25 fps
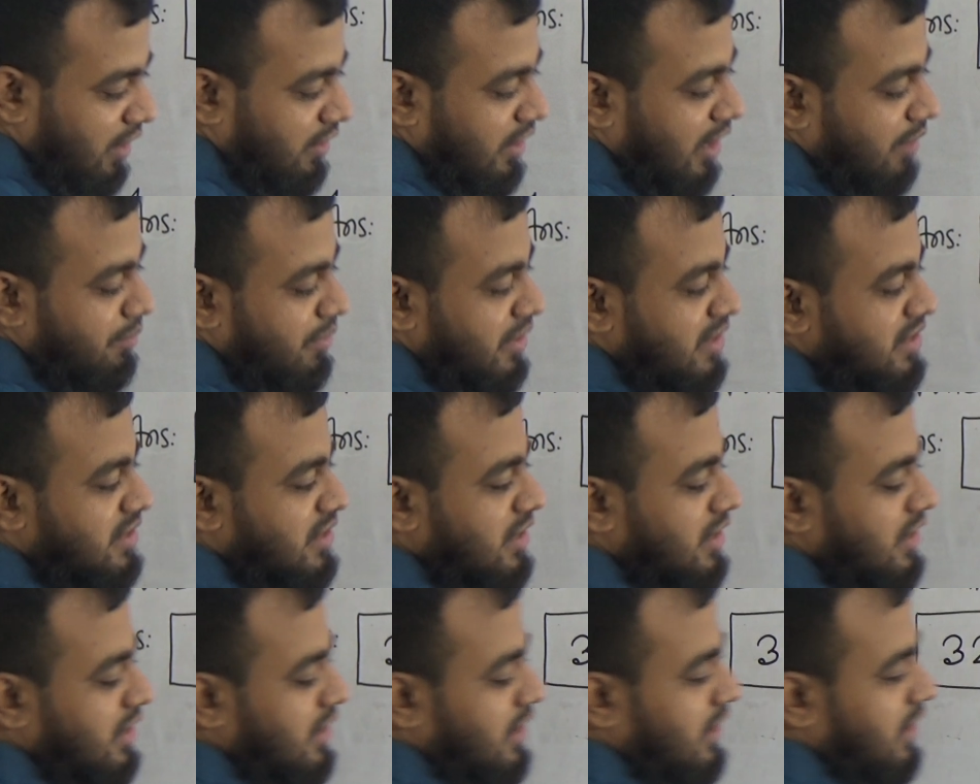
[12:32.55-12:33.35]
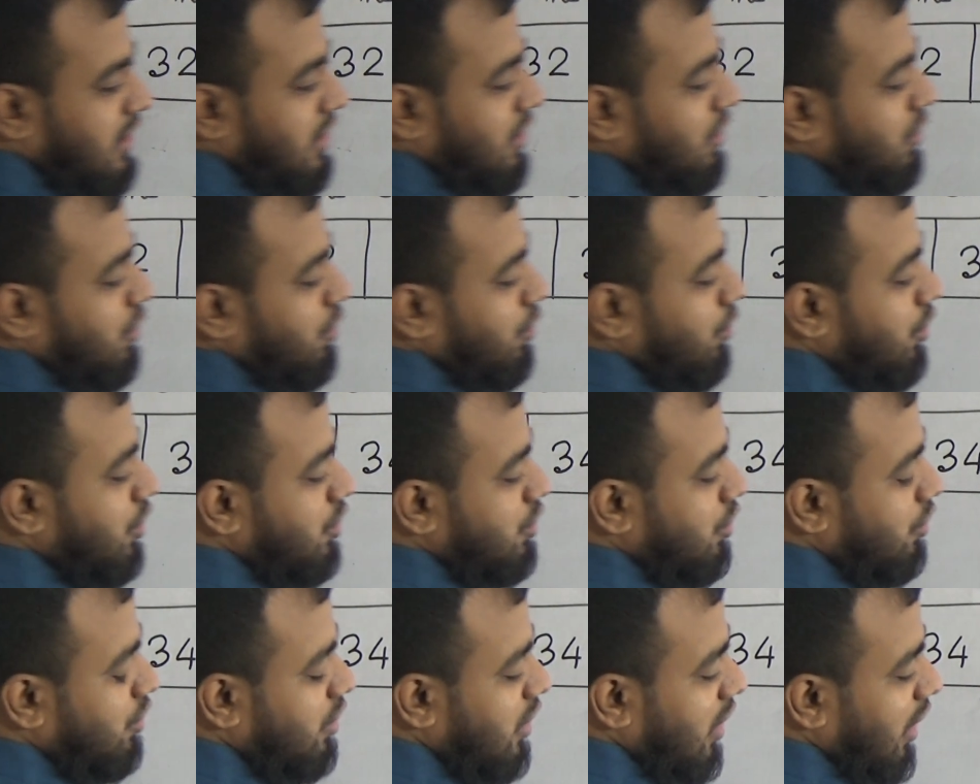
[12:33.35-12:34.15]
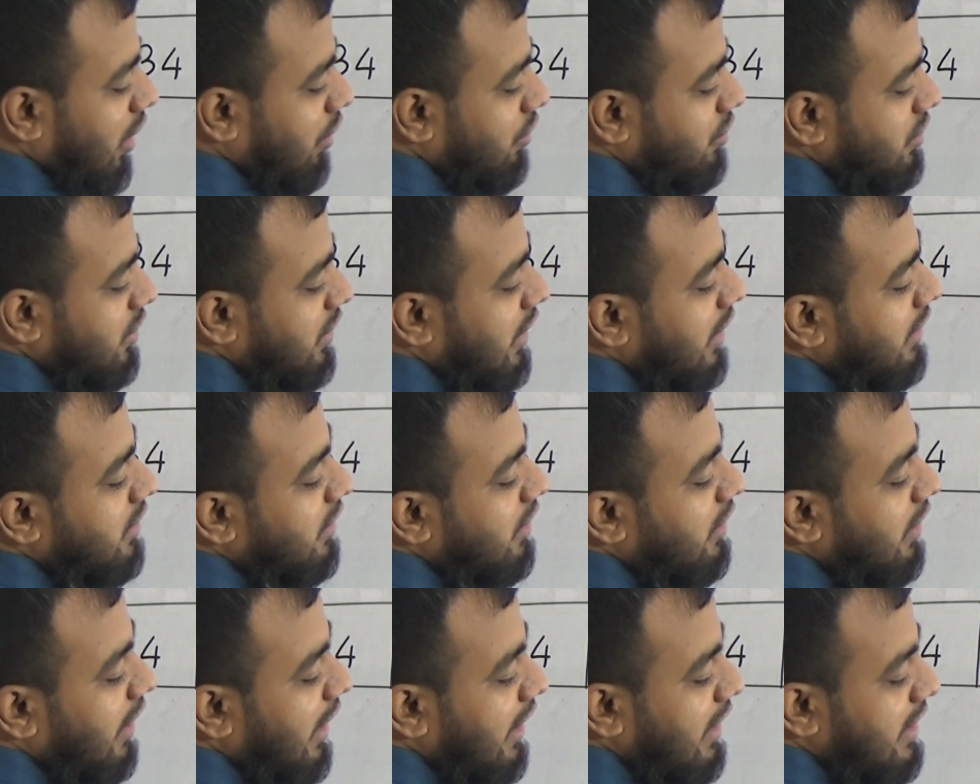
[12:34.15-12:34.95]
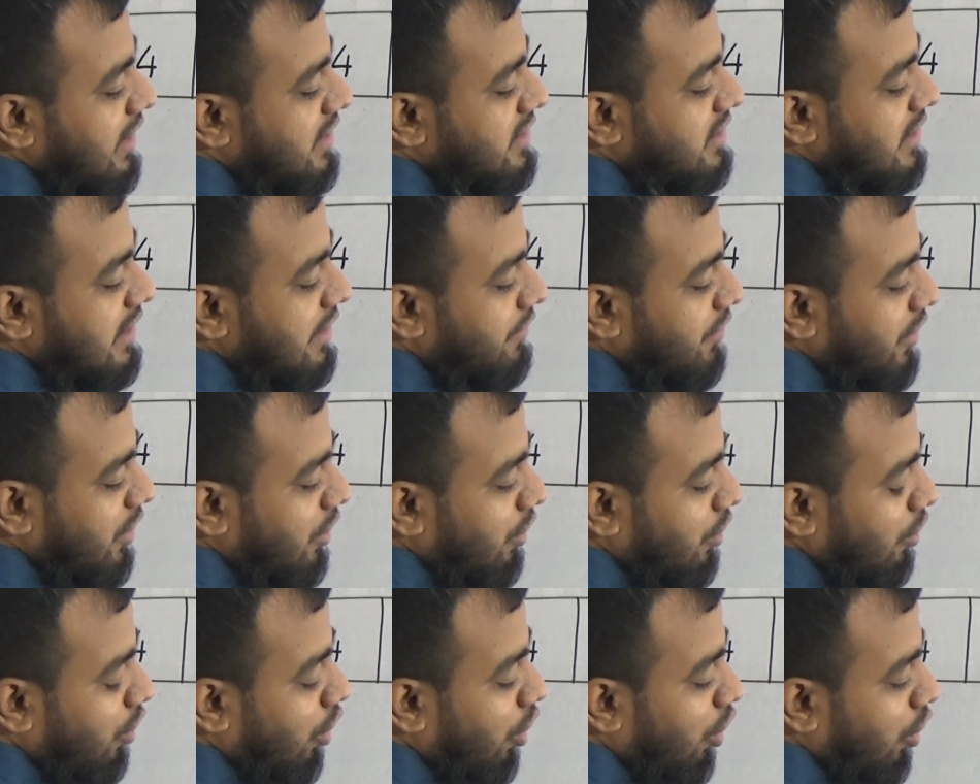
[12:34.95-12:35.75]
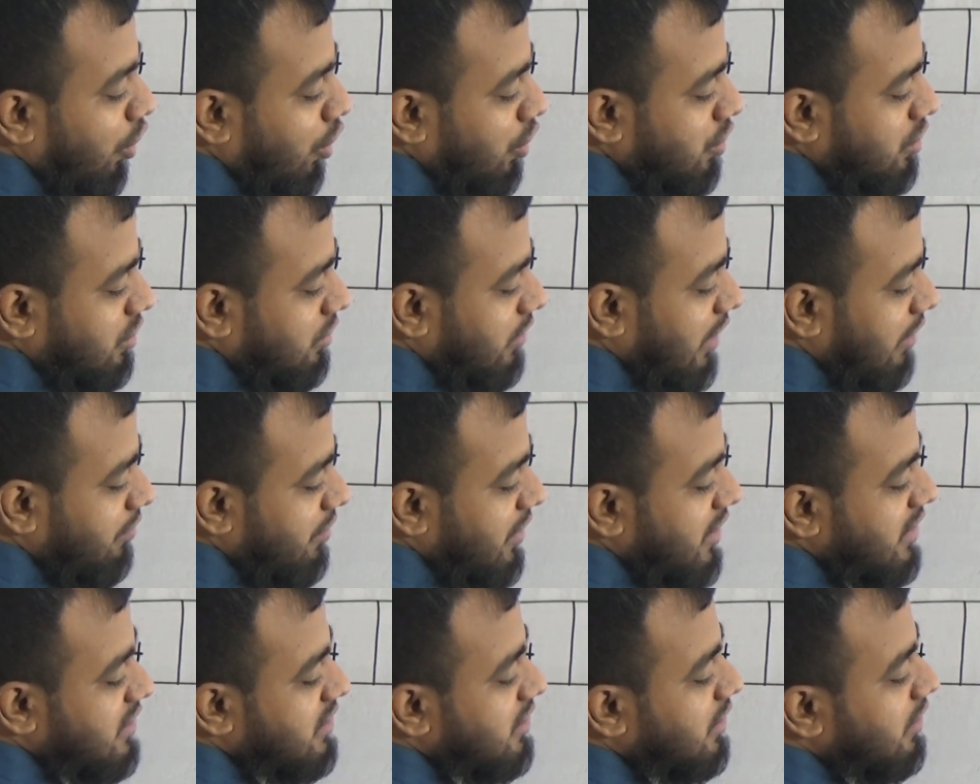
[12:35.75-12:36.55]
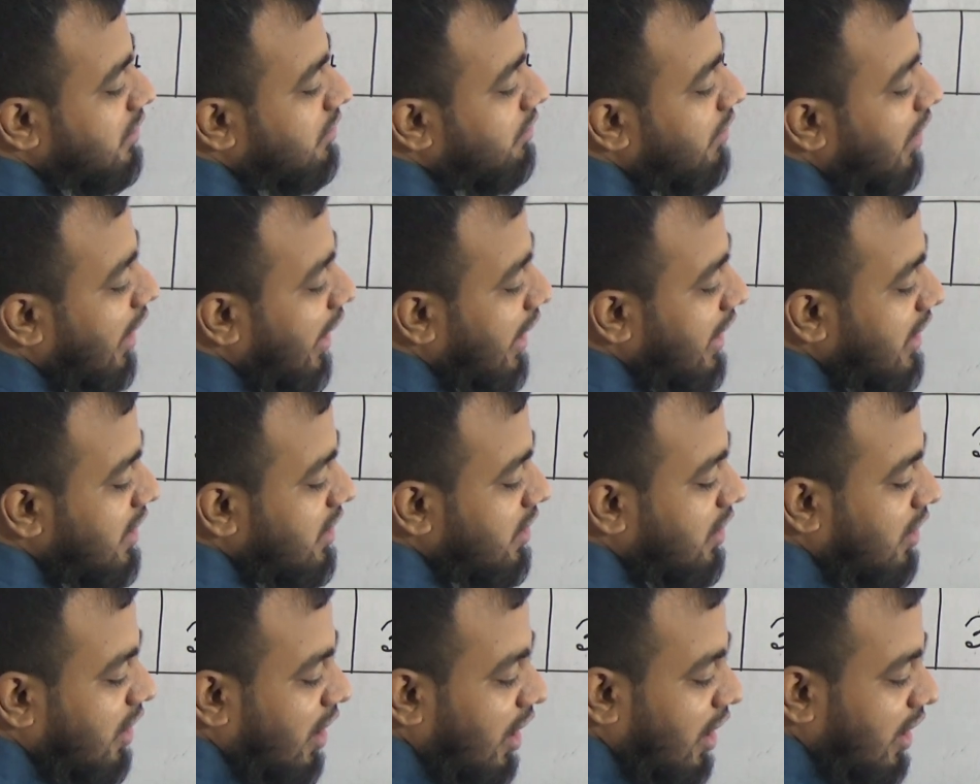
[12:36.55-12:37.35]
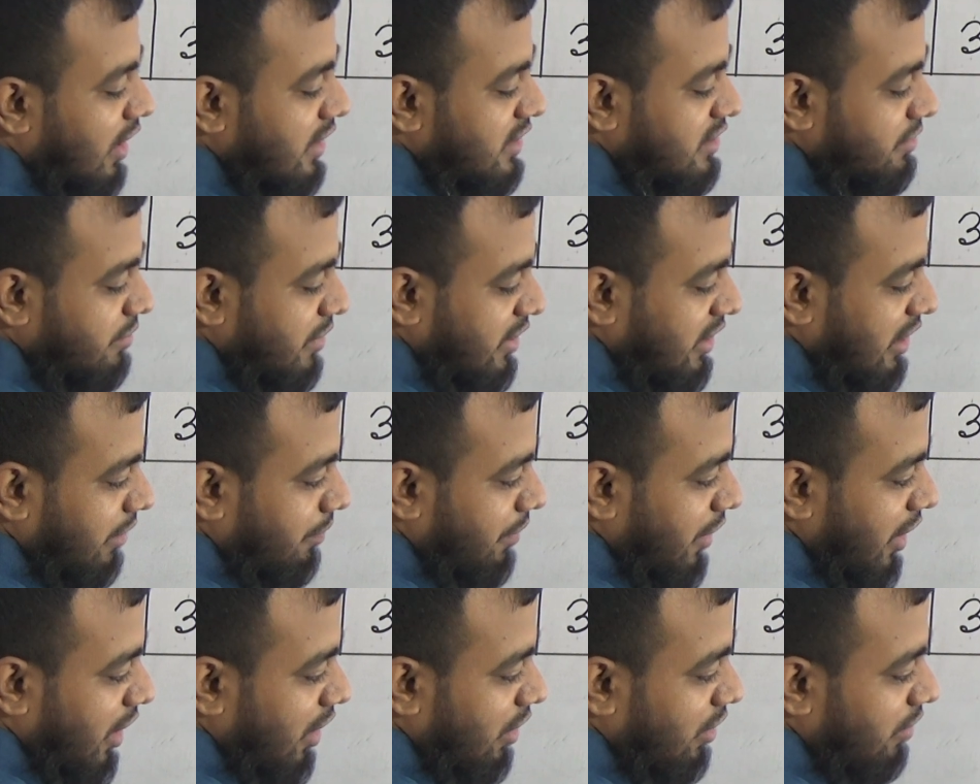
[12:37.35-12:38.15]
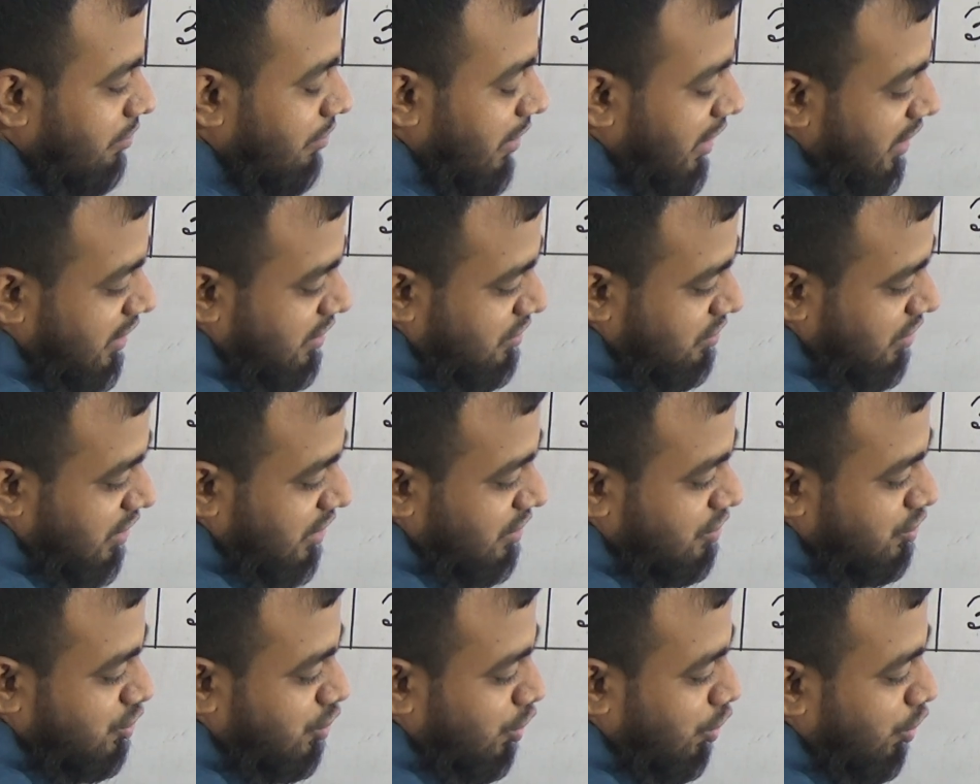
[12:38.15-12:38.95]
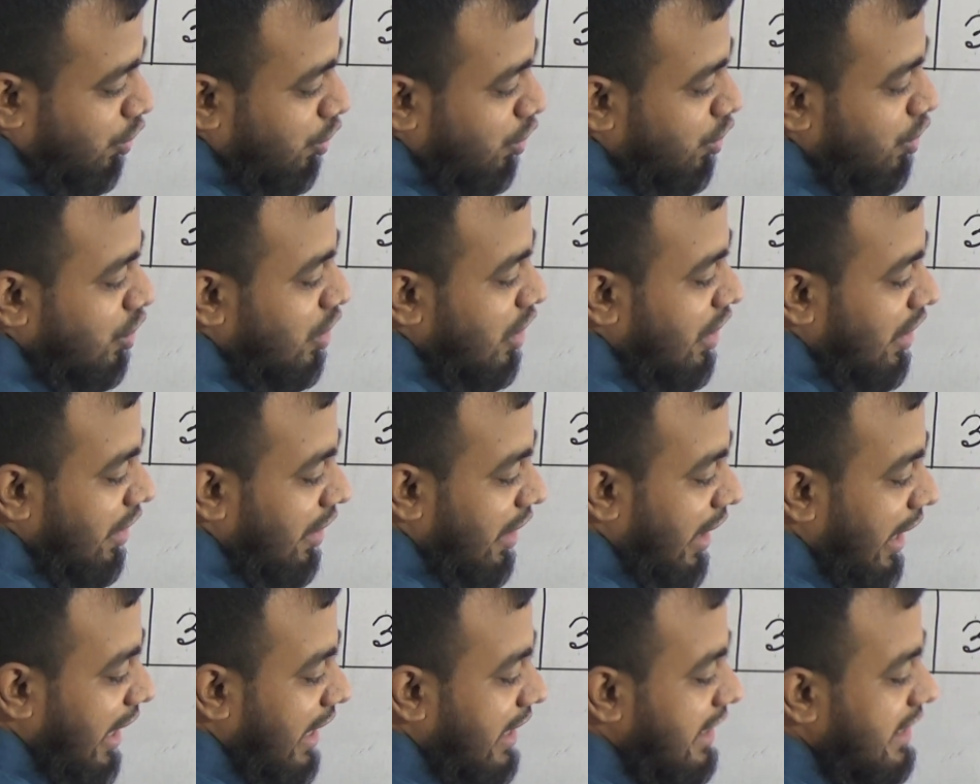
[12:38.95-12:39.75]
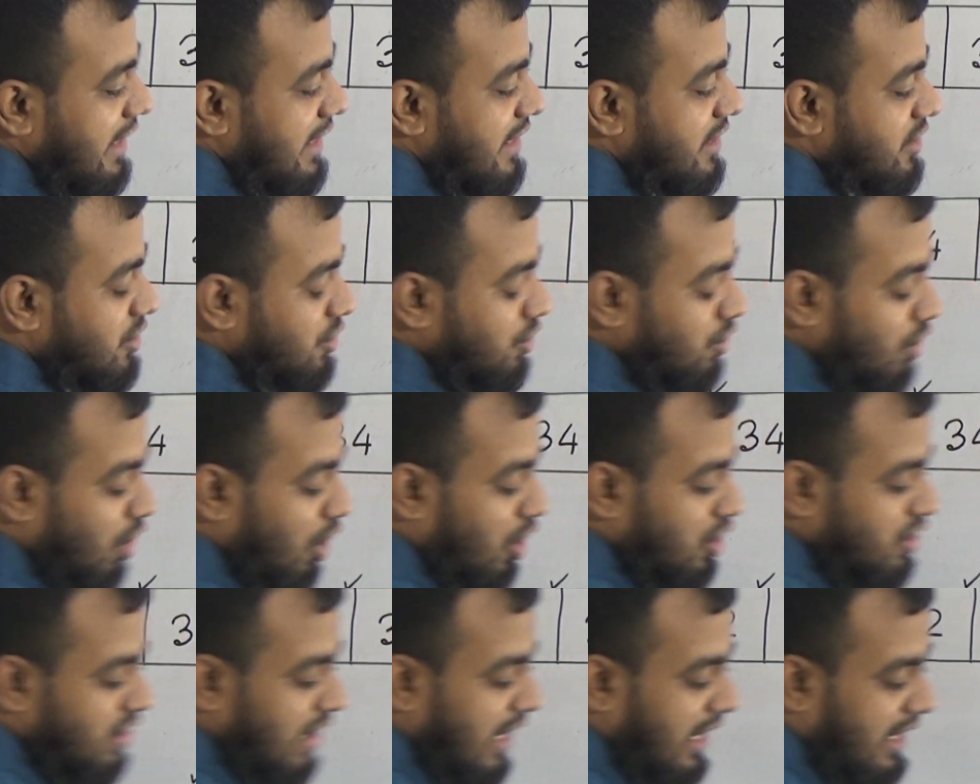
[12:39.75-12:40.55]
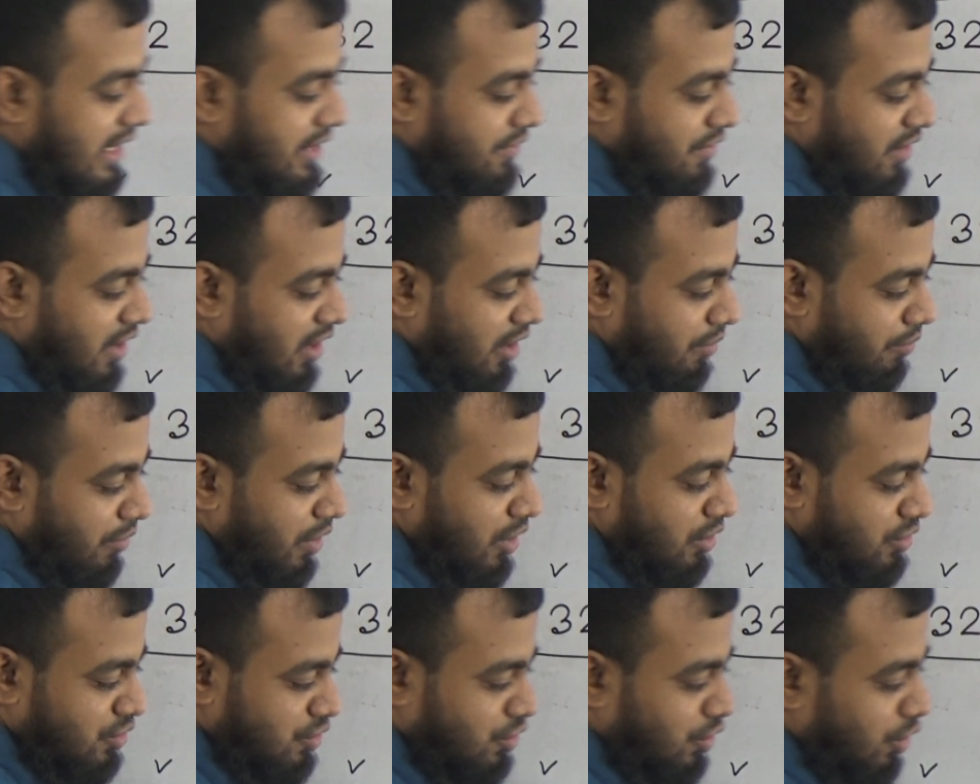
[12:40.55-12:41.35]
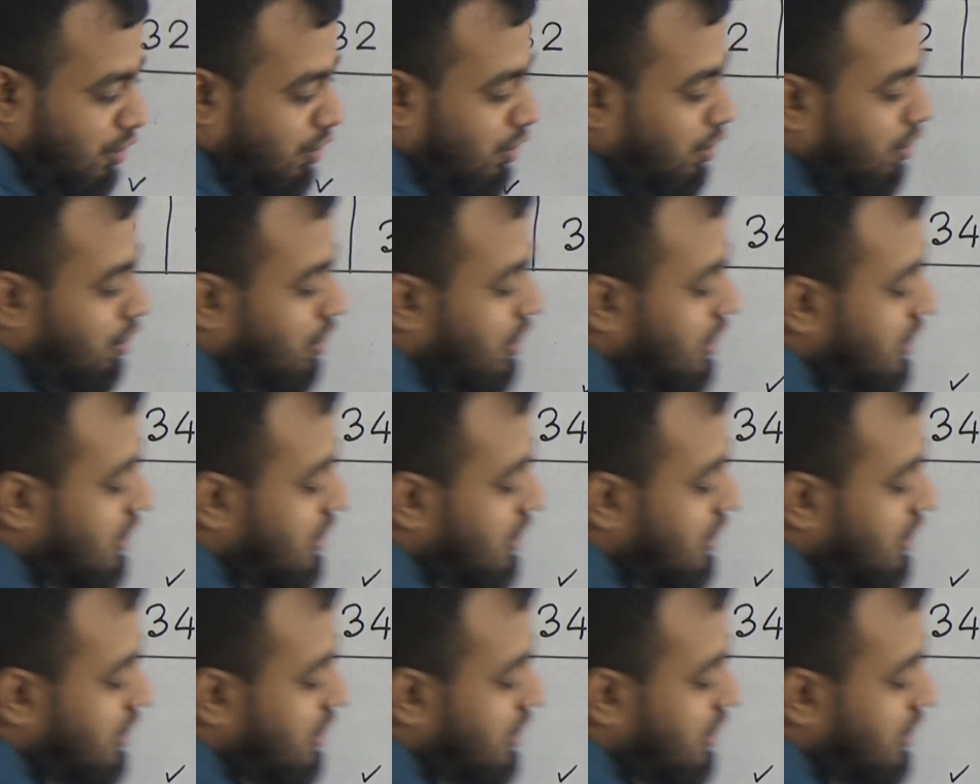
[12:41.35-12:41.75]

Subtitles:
That means we should count that 9 is even or odd. That means 9 can't make the pair, my dear students. So 9 is not an even number. So